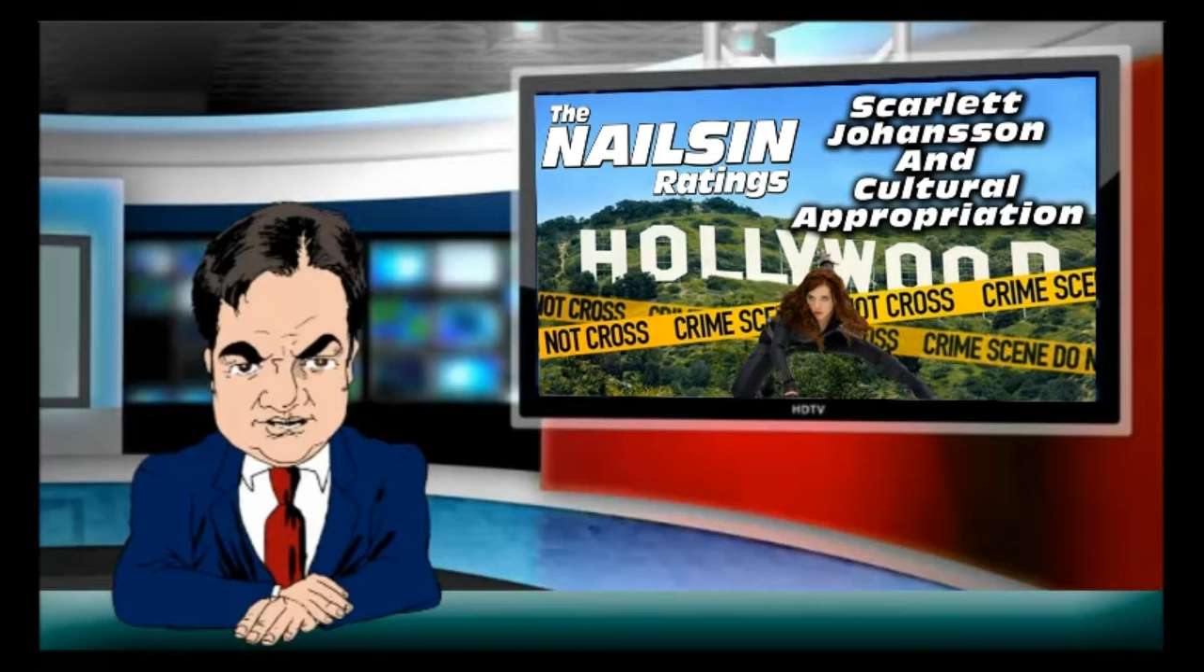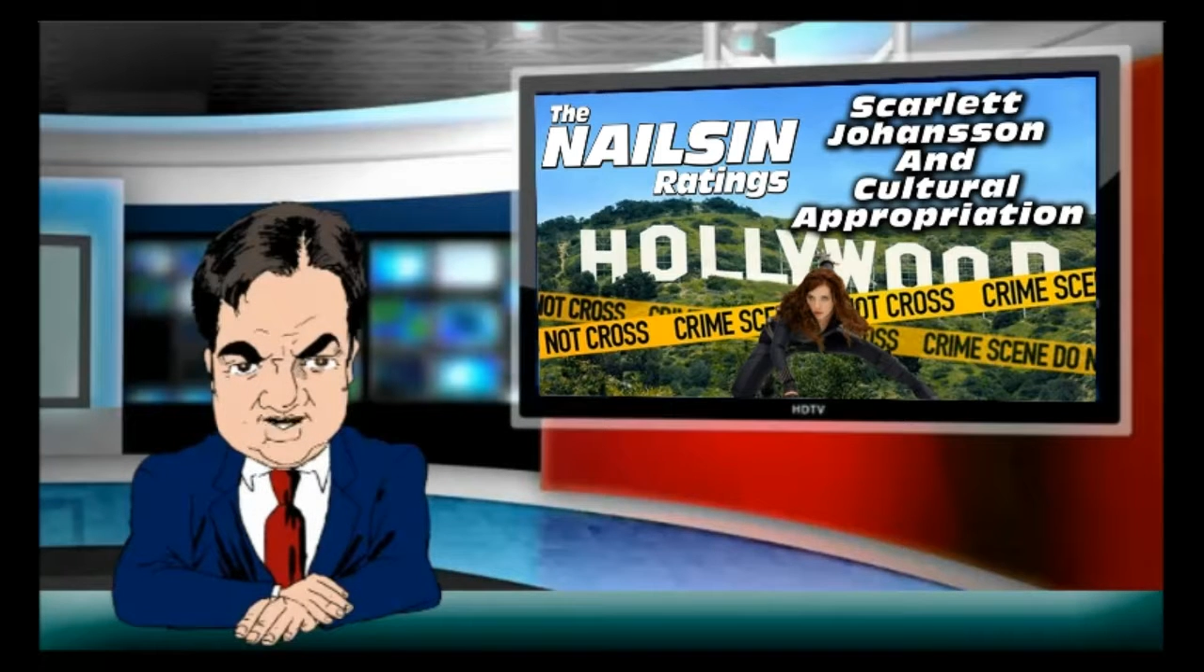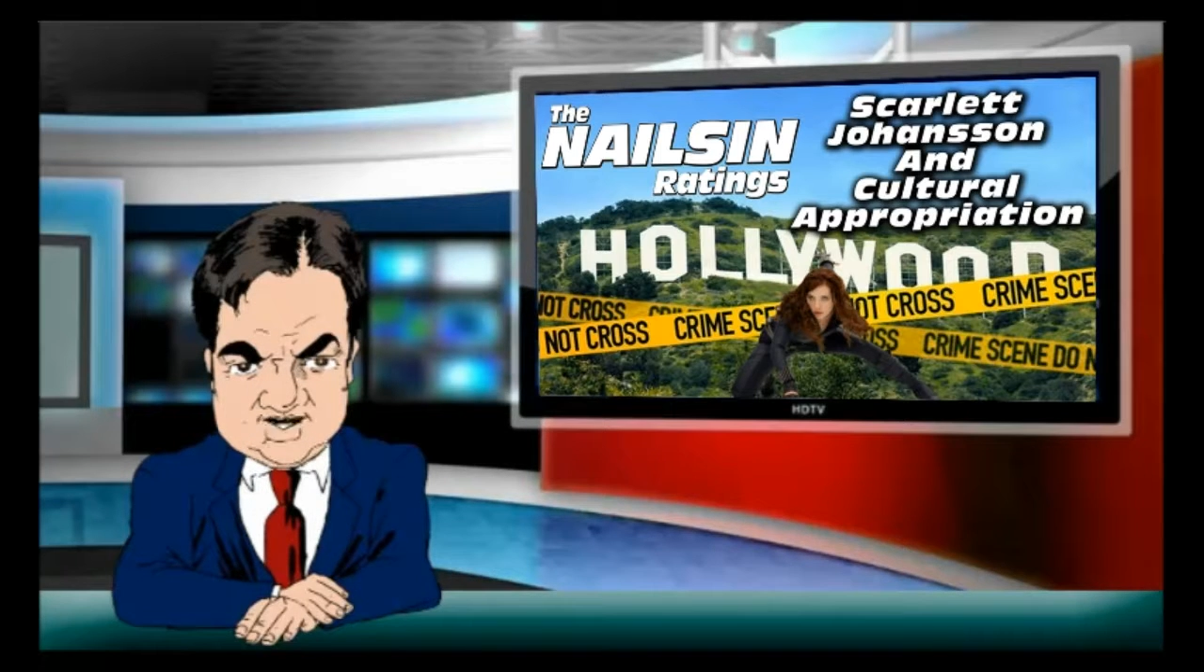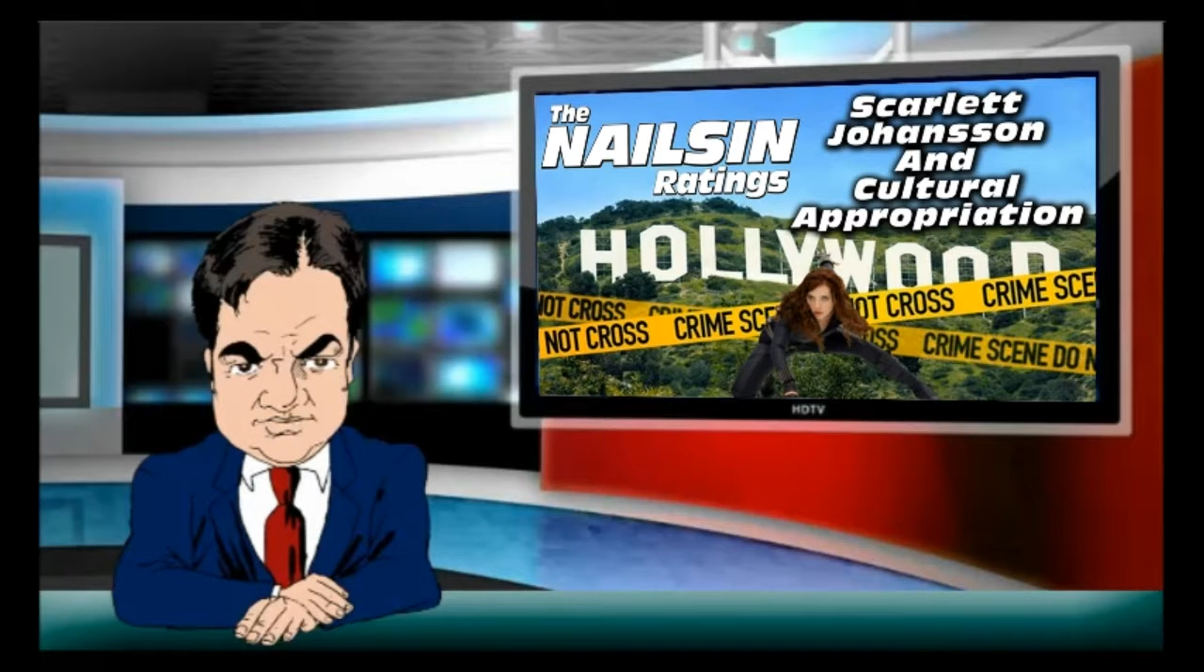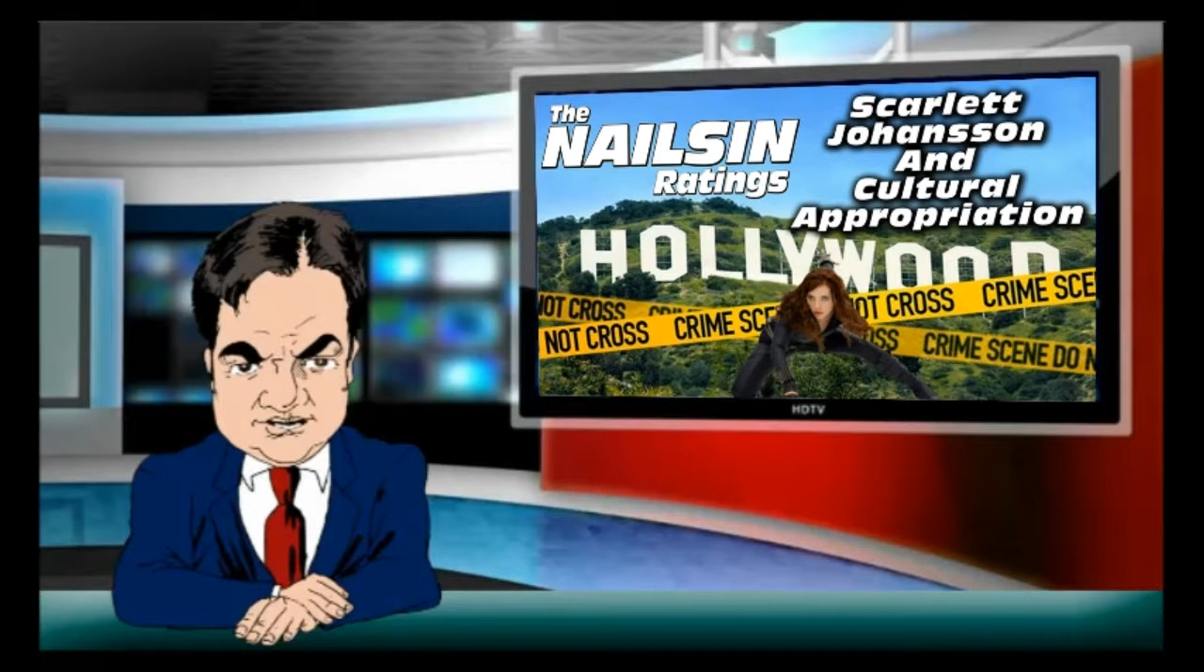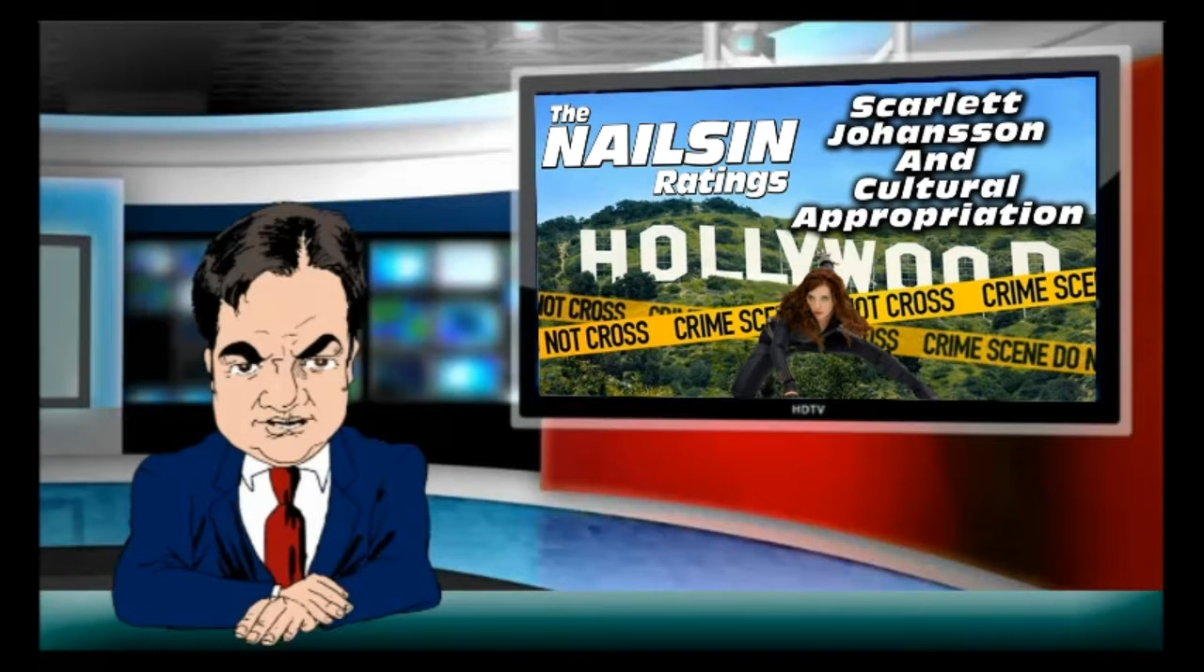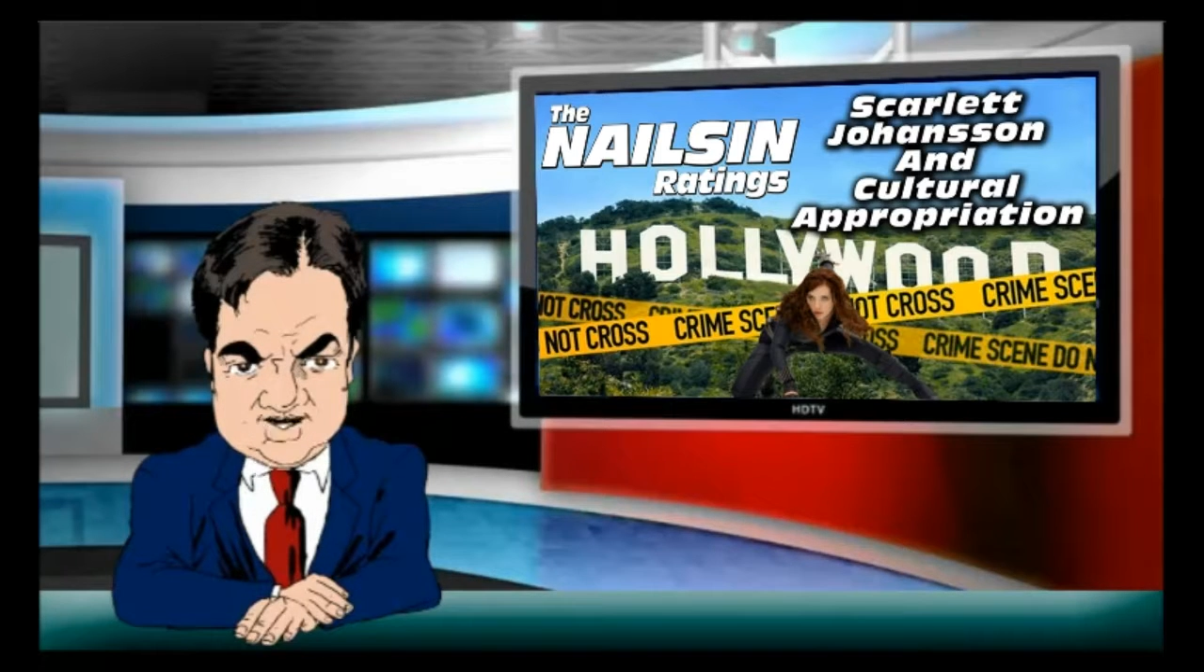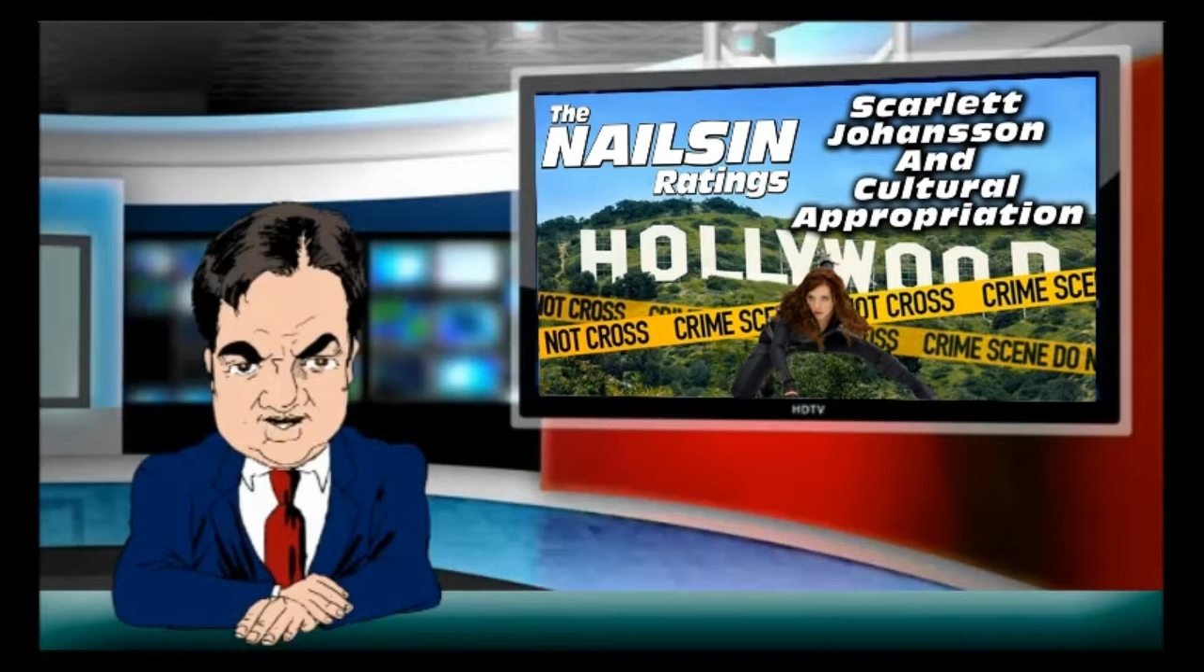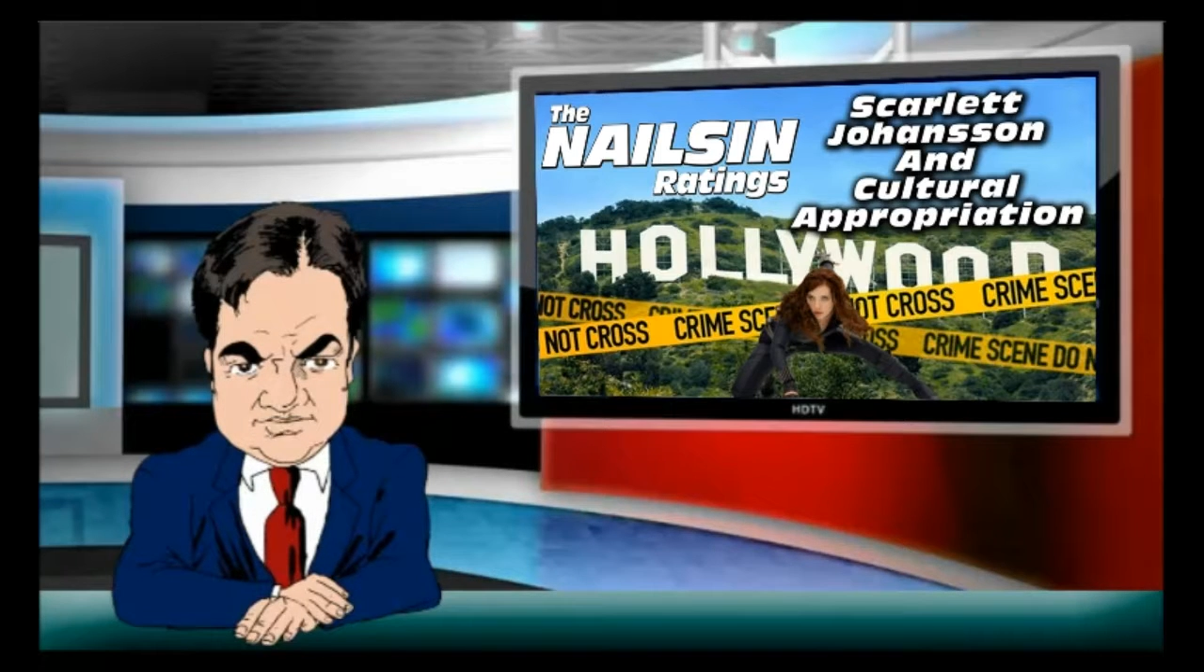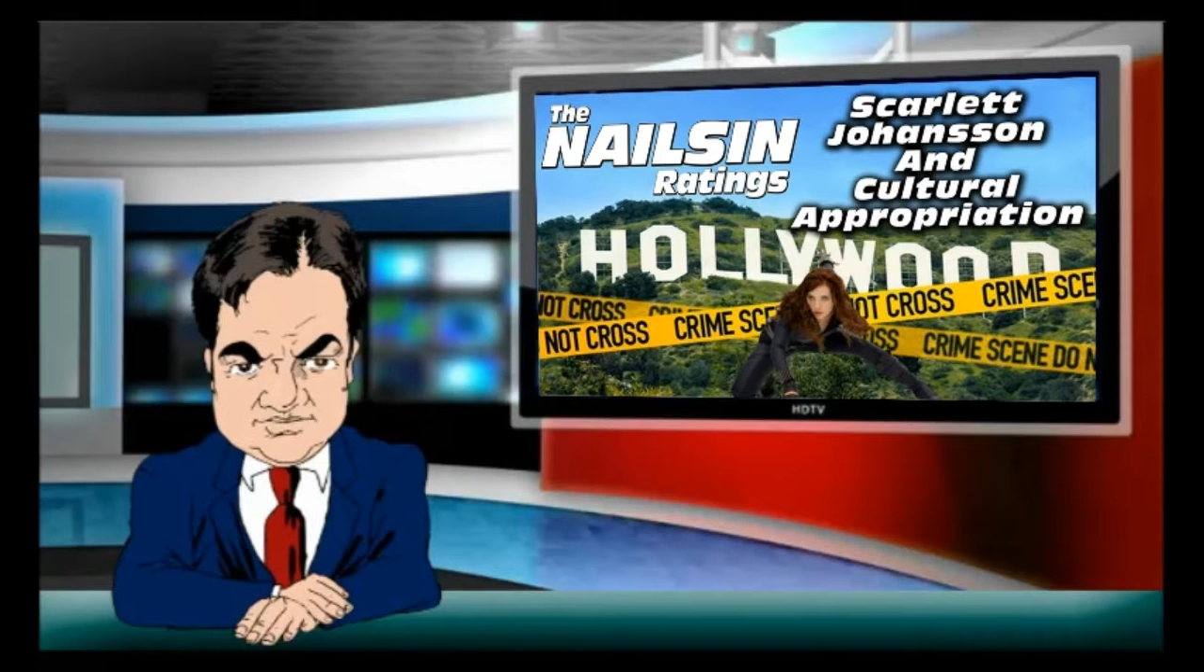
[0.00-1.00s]
the
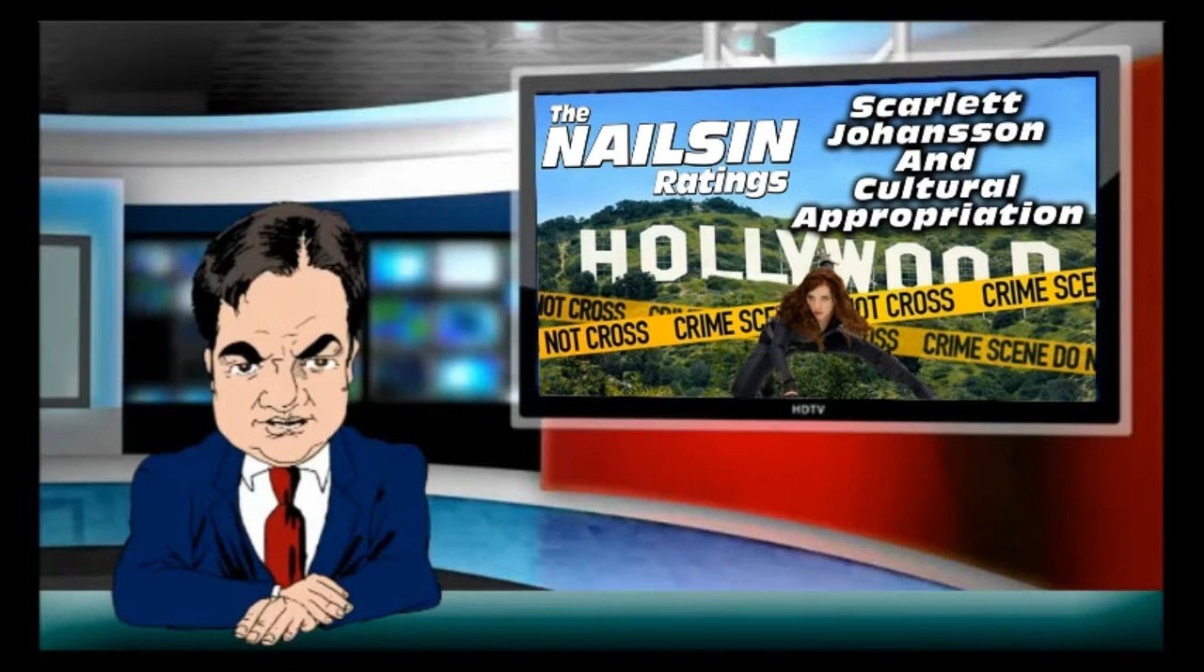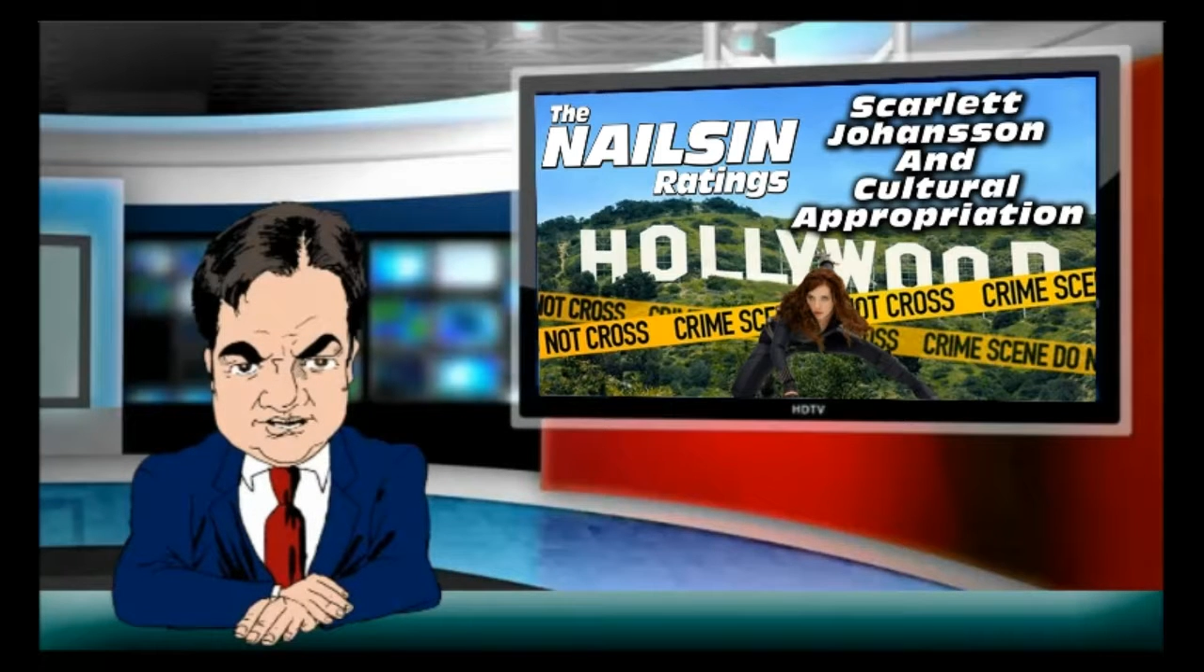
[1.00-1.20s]
uh, uh,